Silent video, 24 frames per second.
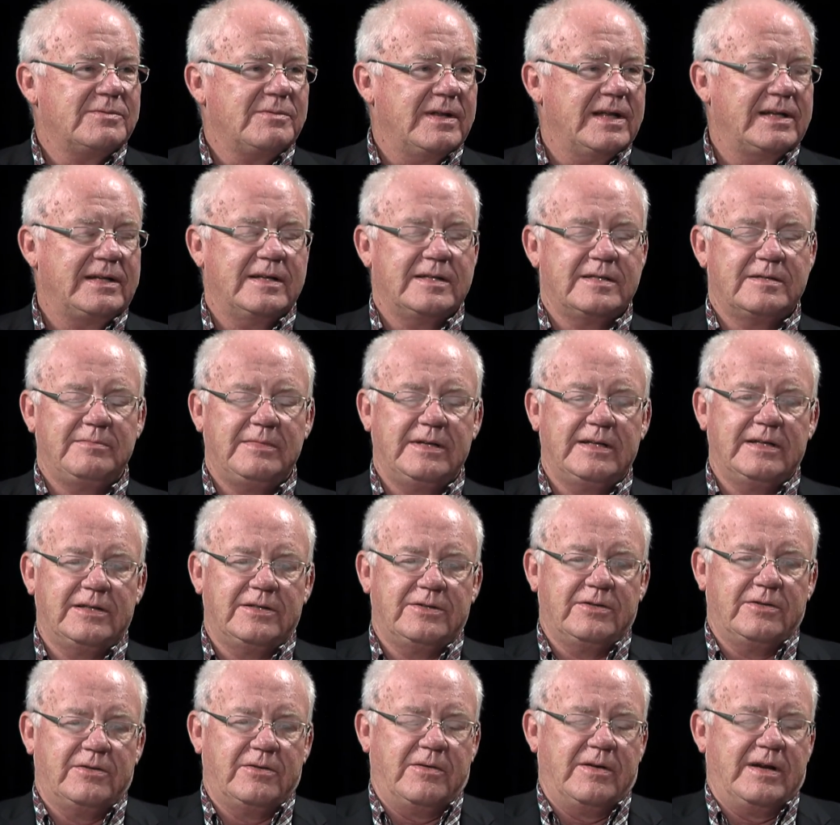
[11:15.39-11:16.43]
Well, that doesn't mean
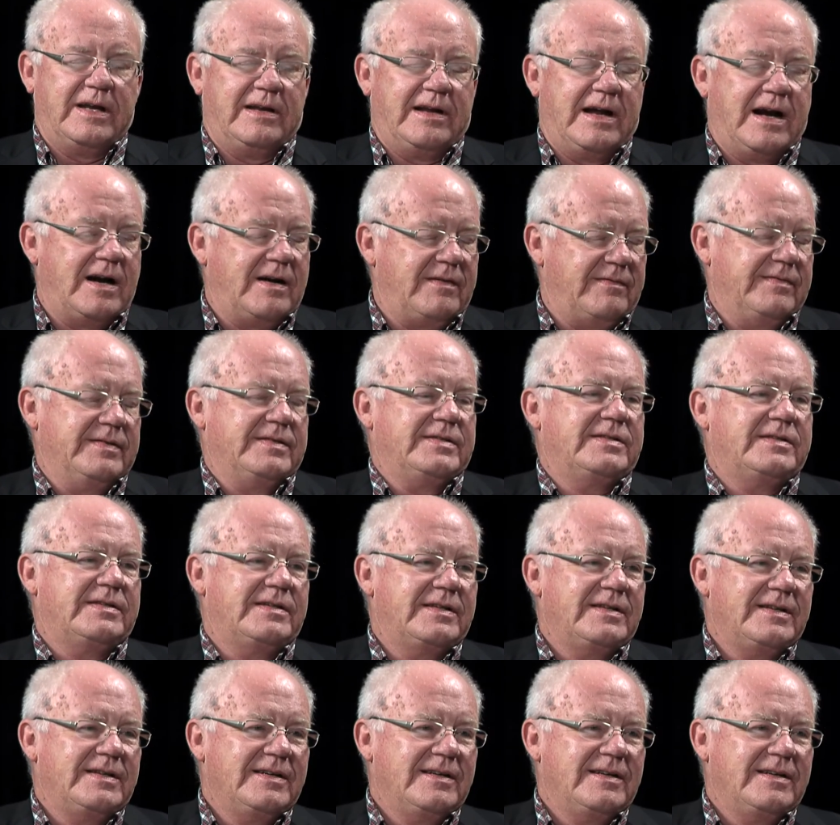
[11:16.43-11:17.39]
that you don't harvest